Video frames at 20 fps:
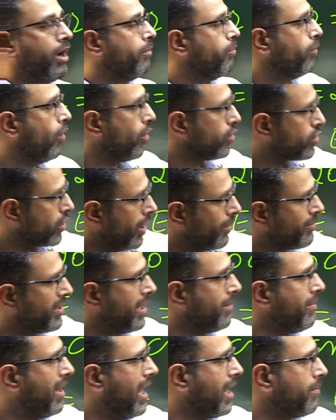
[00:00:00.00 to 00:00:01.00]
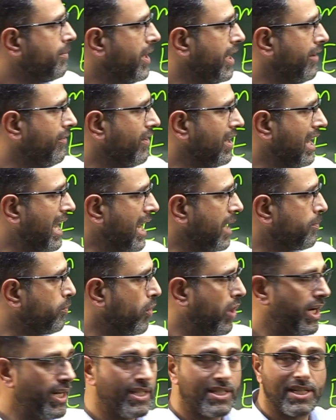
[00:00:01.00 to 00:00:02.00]
Both of them are behaving like
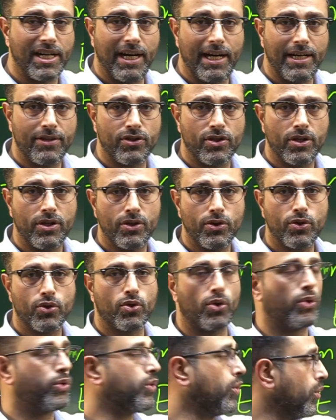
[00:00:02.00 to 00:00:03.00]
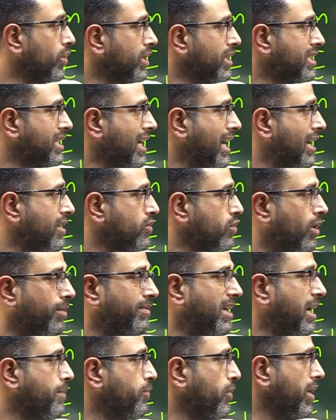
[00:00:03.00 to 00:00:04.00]
point charge, so total charge of
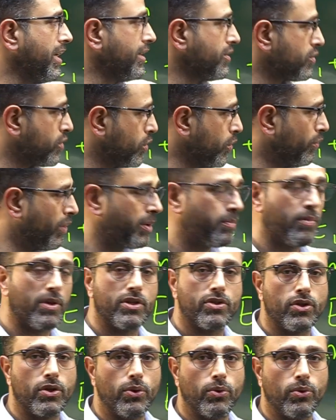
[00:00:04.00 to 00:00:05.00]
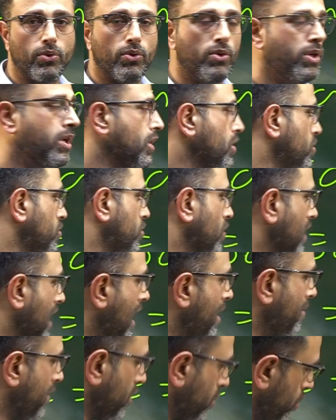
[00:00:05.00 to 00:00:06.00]
that point is Q1 plus Q2. So
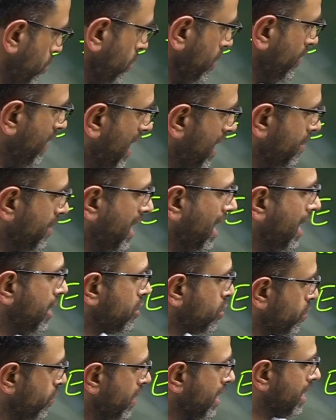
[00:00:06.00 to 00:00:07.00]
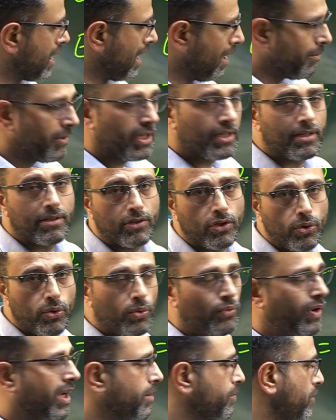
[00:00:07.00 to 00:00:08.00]
gamma Q divided by R square, gamma
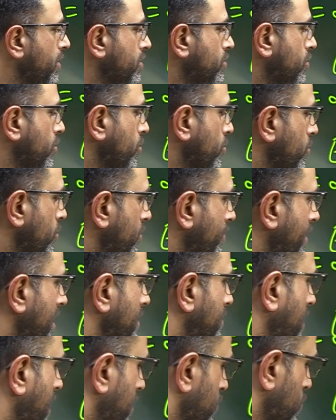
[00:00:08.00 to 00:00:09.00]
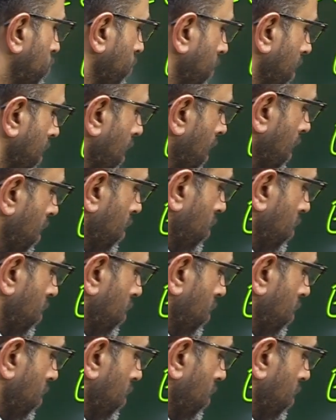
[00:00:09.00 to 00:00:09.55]
Q1 plus Q2 divided by R square.